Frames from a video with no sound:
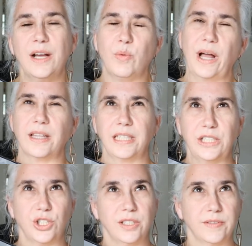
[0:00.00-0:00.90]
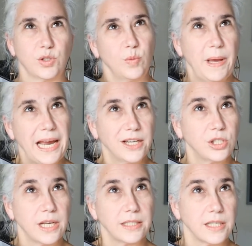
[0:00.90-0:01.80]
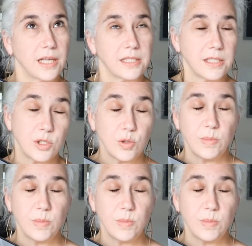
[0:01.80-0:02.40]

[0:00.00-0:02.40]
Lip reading: while each individual page takes less than 2